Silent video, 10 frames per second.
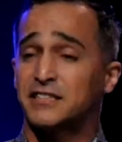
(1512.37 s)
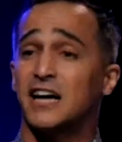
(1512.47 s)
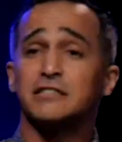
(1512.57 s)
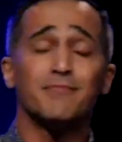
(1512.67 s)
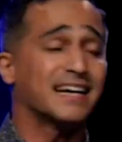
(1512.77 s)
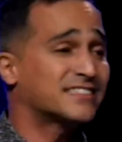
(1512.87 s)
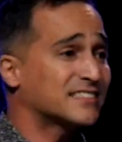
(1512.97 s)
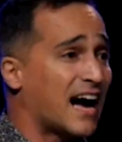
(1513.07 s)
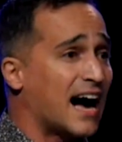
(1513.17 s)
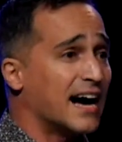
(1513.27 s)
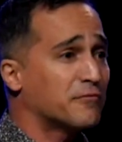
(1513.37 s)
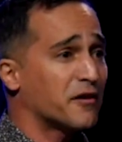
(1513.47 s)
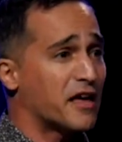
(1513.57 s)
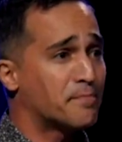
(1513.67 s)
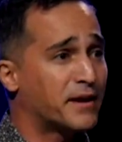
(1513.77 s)
Touch my side where
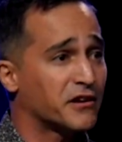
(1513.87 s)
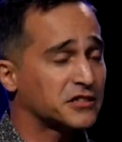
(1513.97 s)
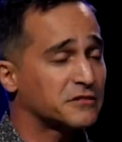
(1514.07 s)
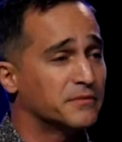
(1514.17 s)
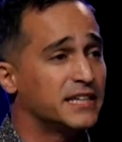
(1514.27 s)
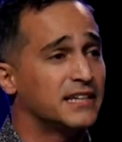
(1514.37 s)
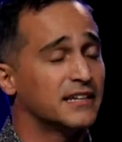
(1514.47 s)
they pierced me.